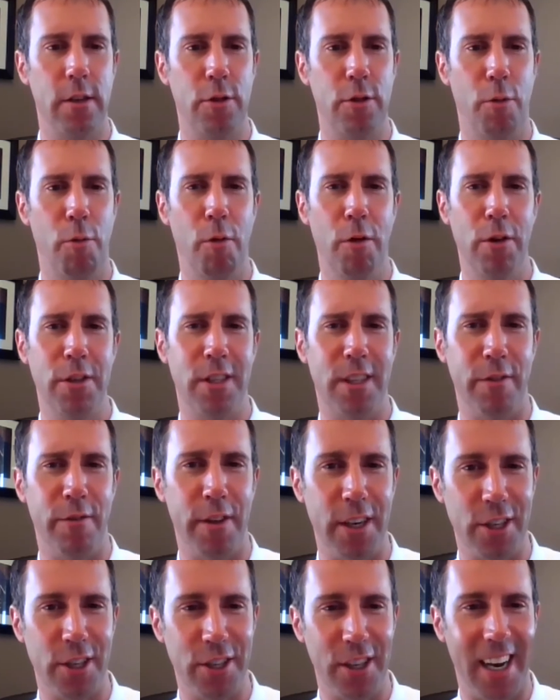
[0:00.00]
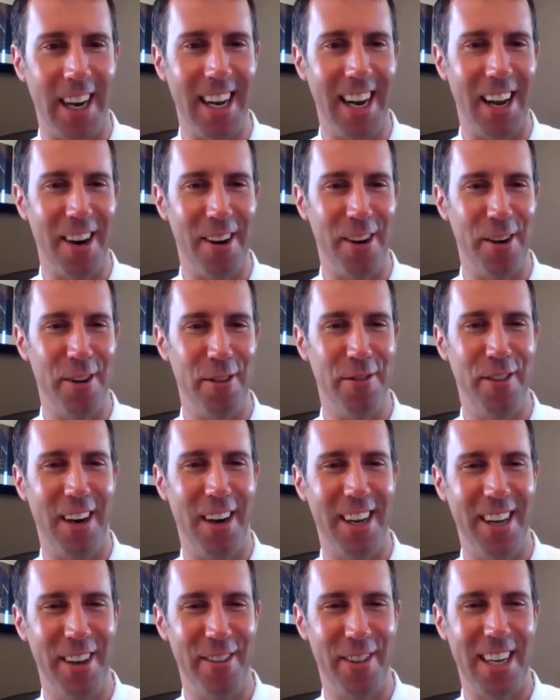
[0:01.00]
towards the finish line. I don't know
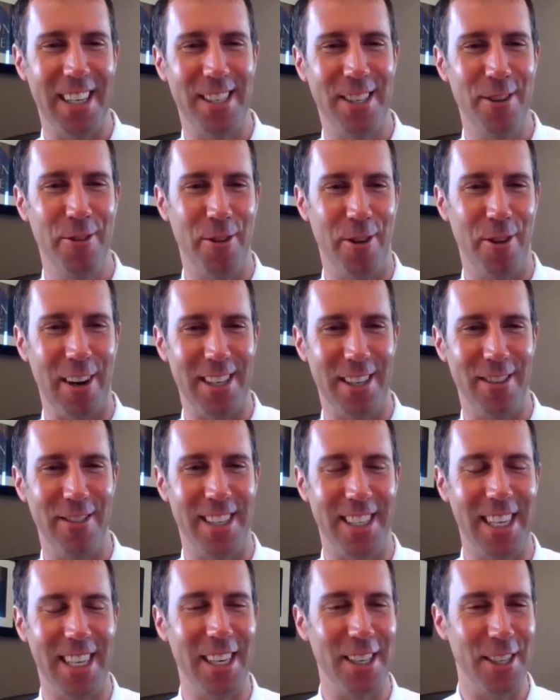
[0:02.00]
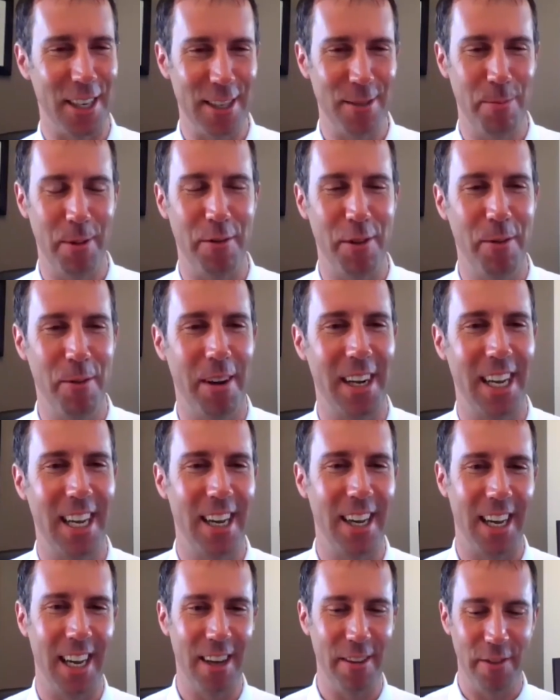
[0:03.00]
if that's too aggressive to say, Jess, but if you want
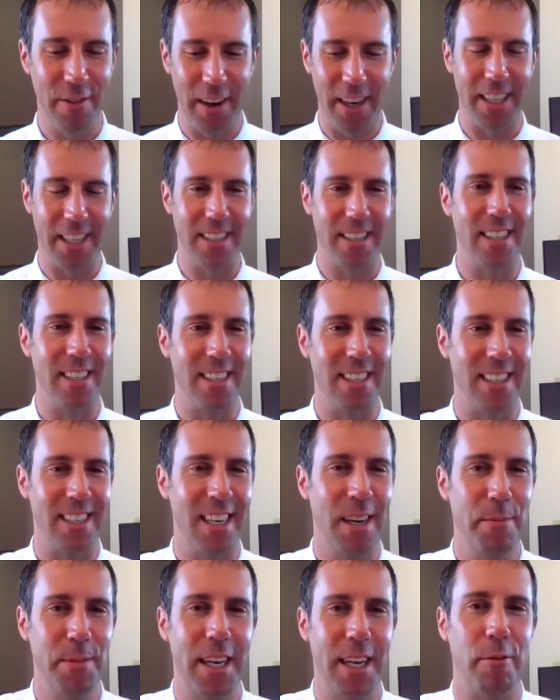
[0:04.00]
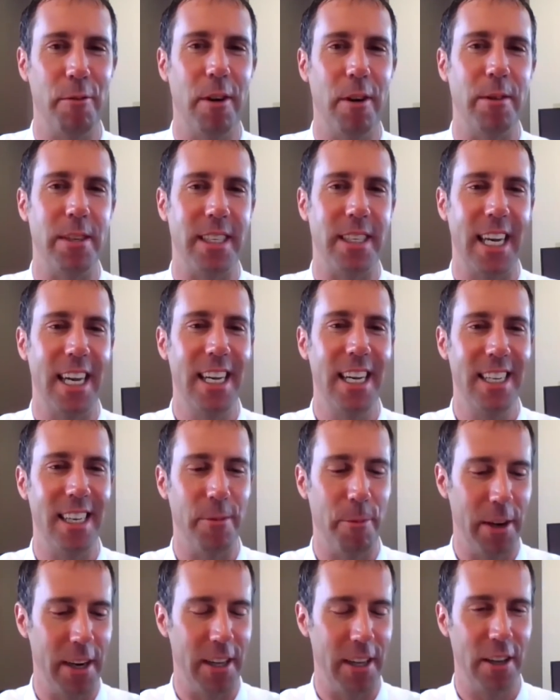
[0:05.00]
to give the citizens an update of where we stand and
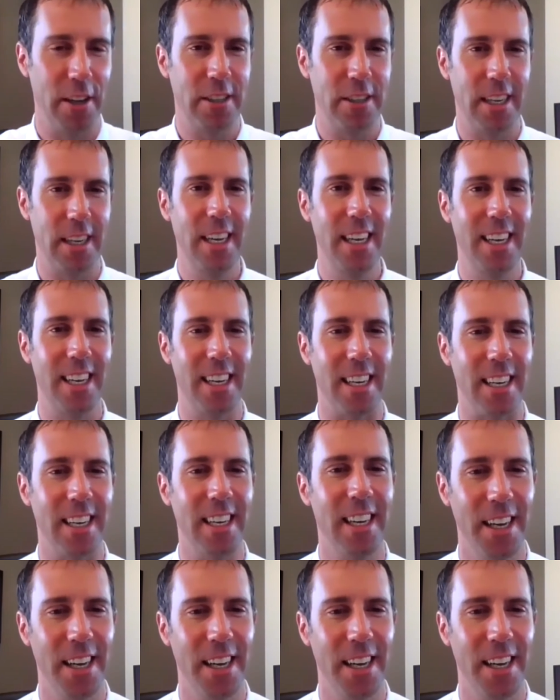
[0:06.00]
what it looks like. And